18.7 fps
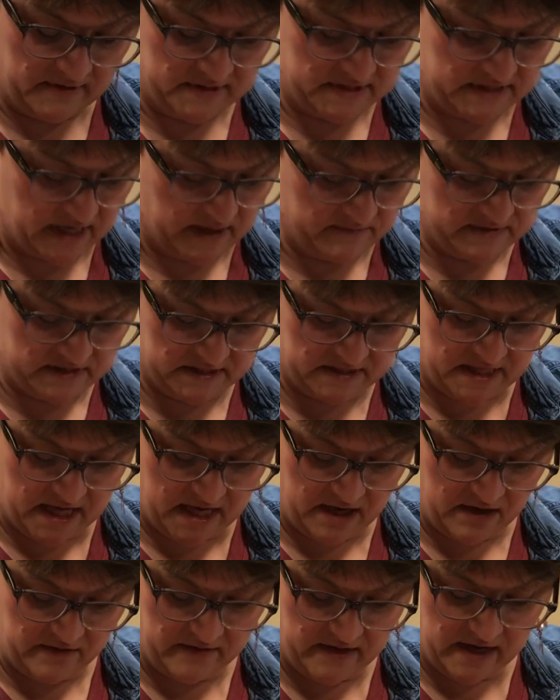Same
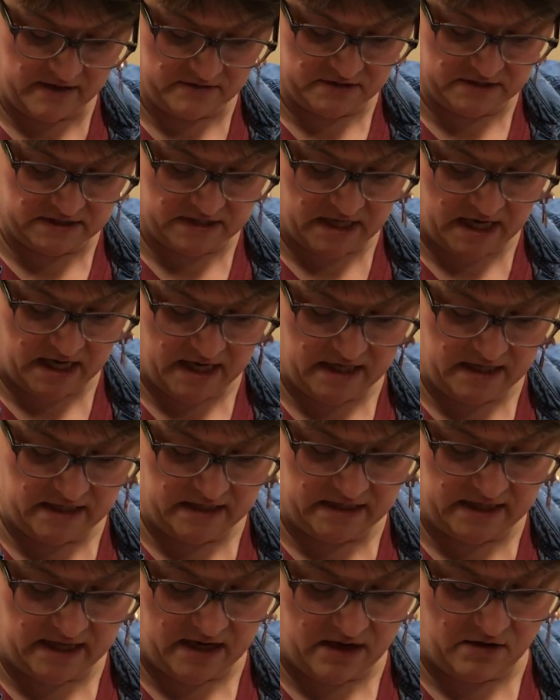thing on the other side,
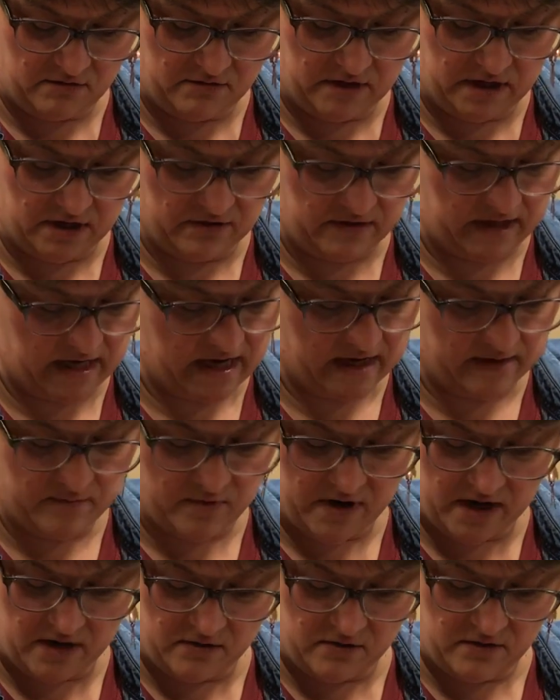down near the
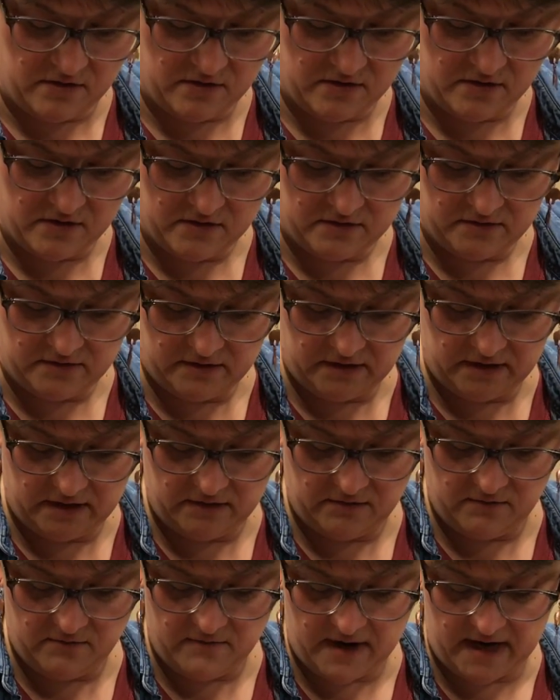eyebrow,
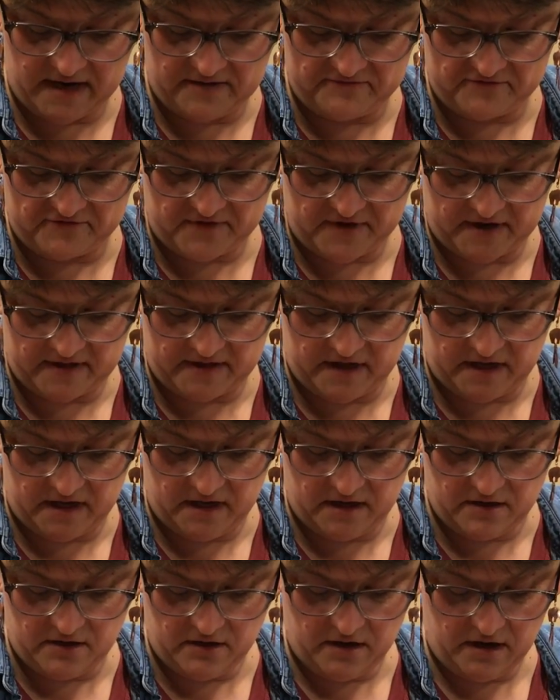right in front of the
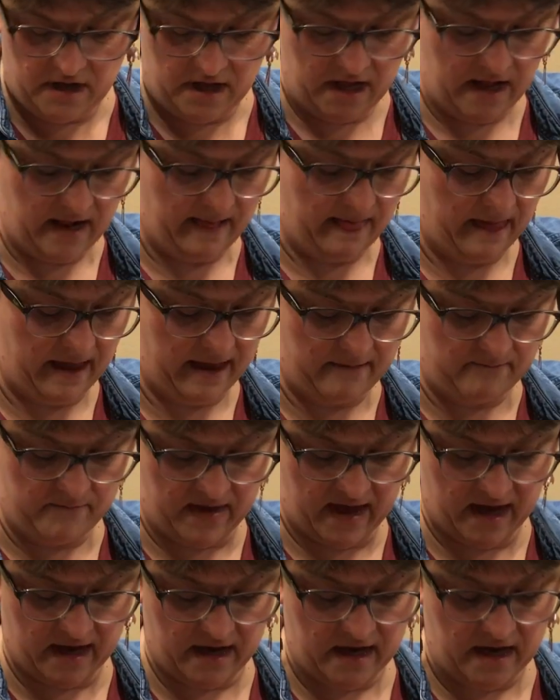ear, and
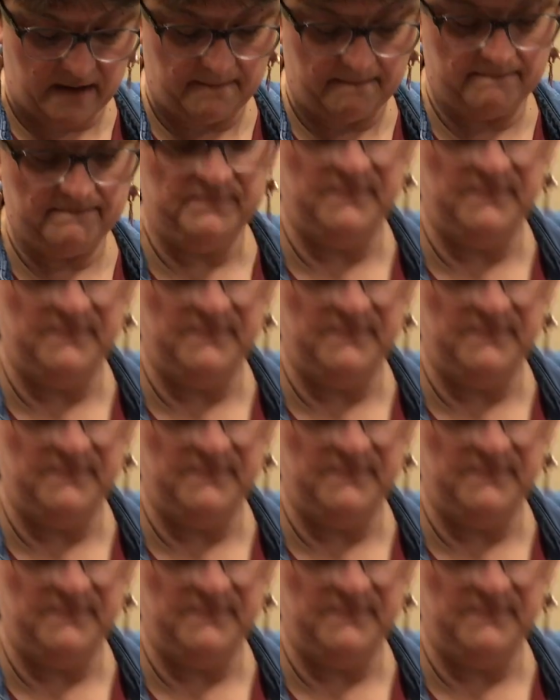back up.